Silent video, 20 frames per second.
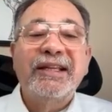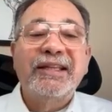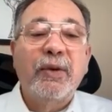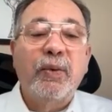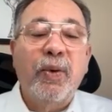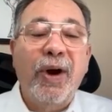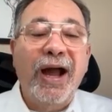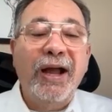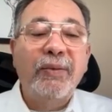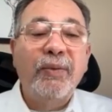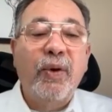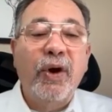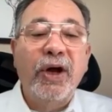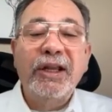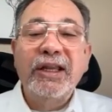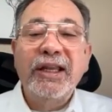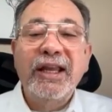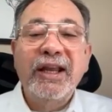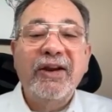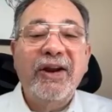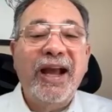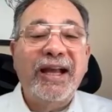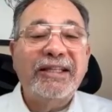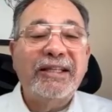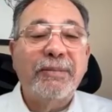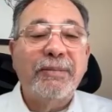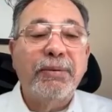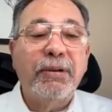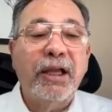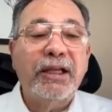The y1 here has
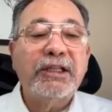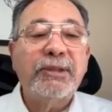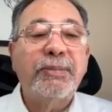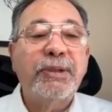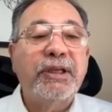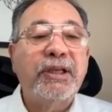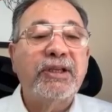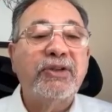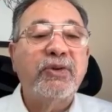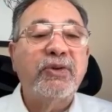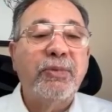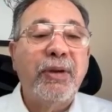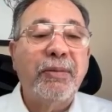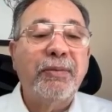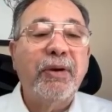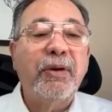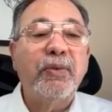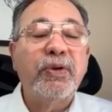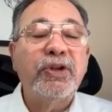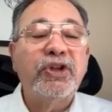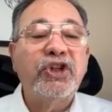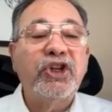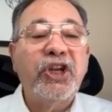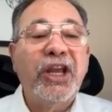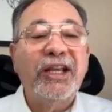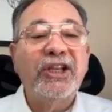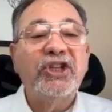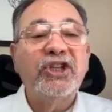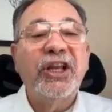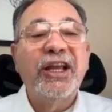a plus because remember, we
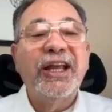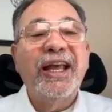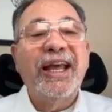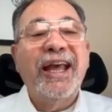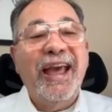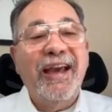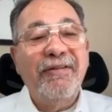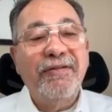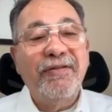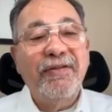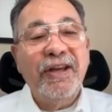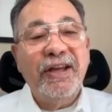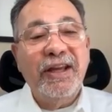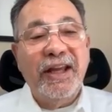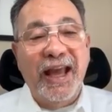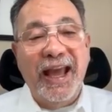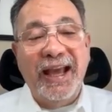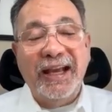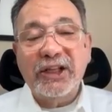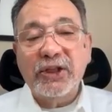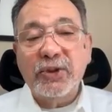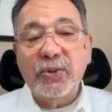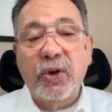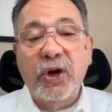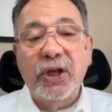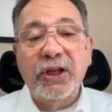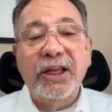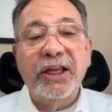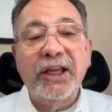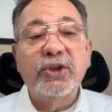changed every
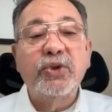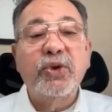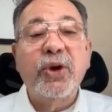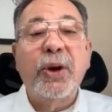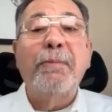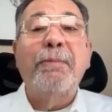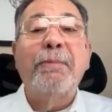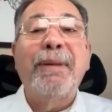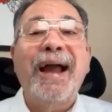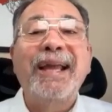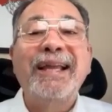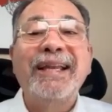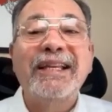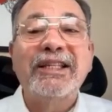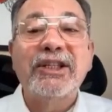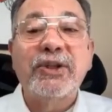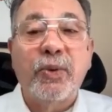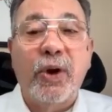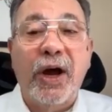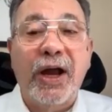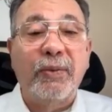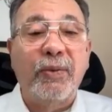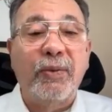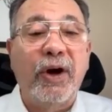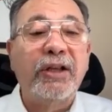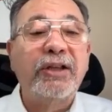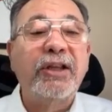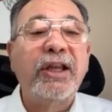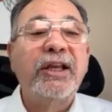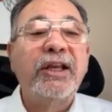x1 into a minus
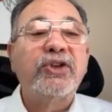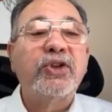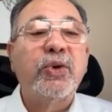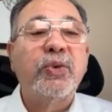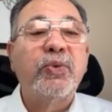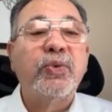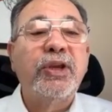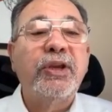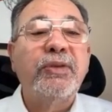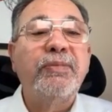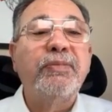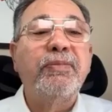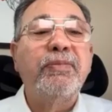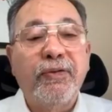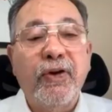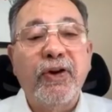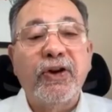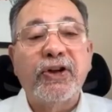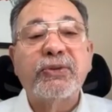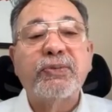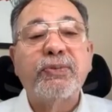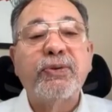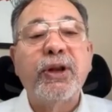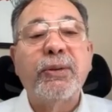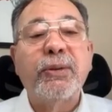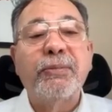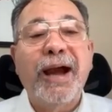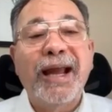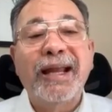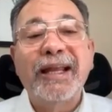y1. So we first put
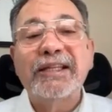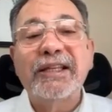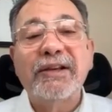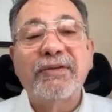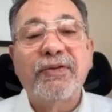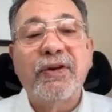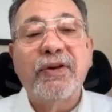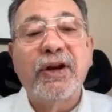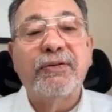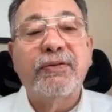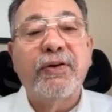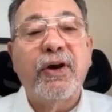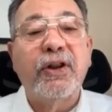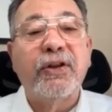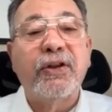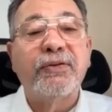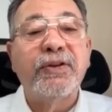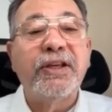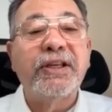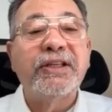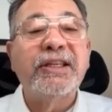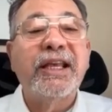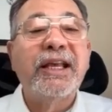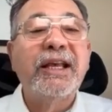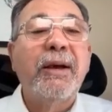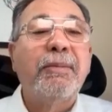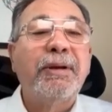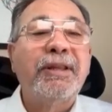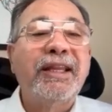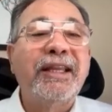a minus in front of all of these,
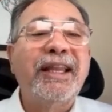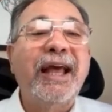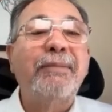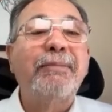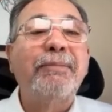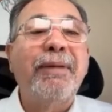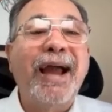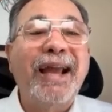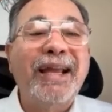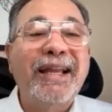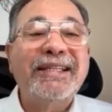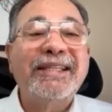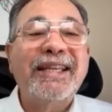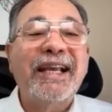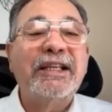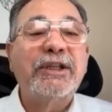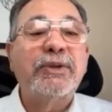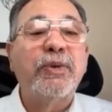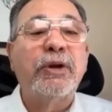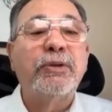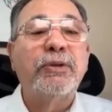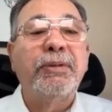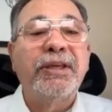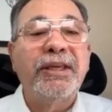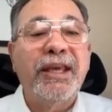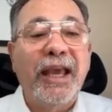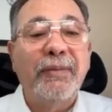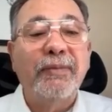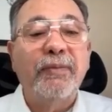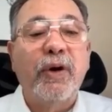but then that minus x1
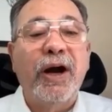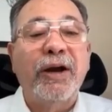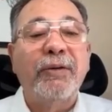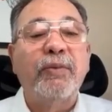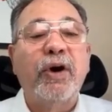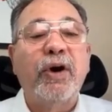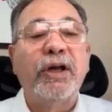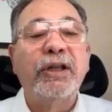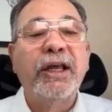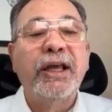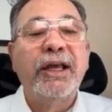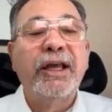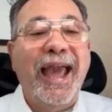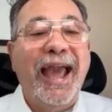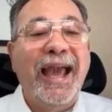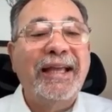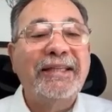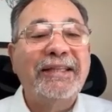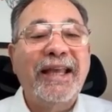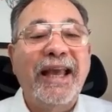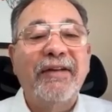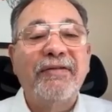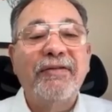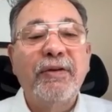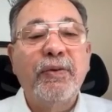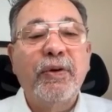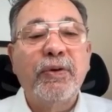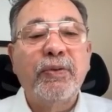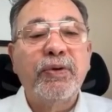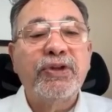became y1. And
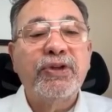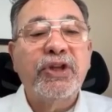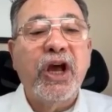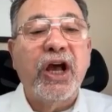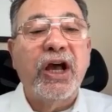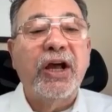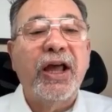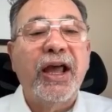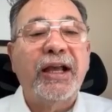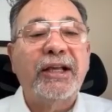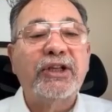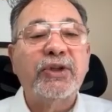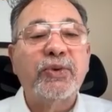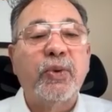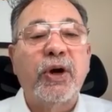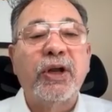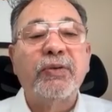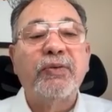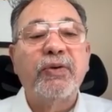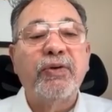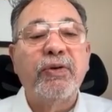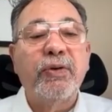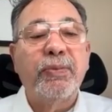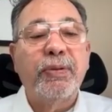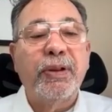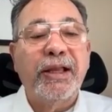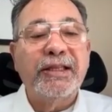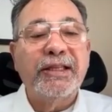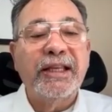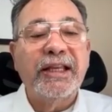everywhere we saw x1, we're
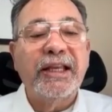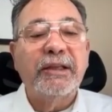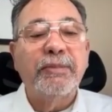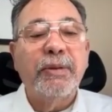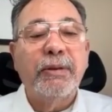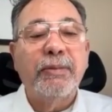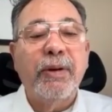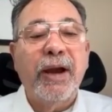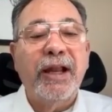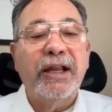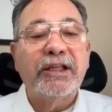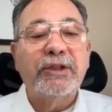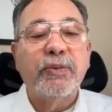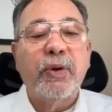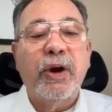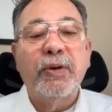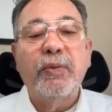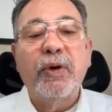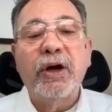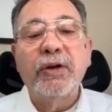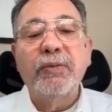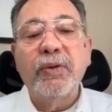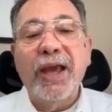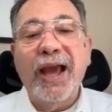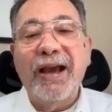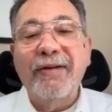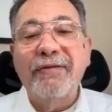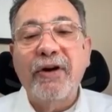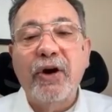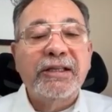replacing it with minus y1. We
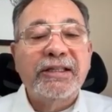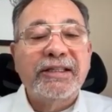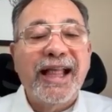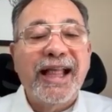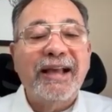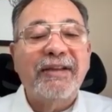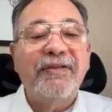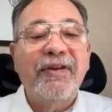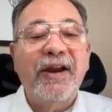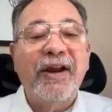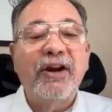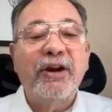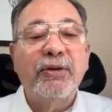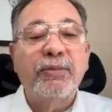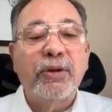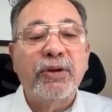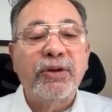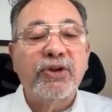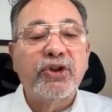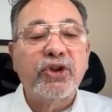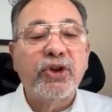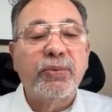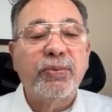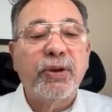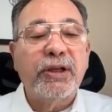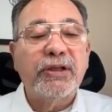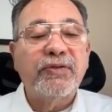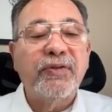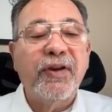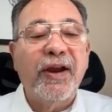have our slack variable and
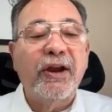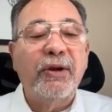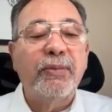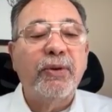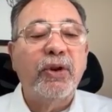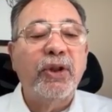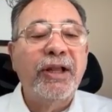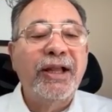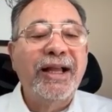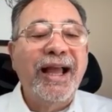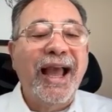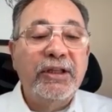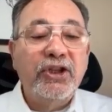surplus variable.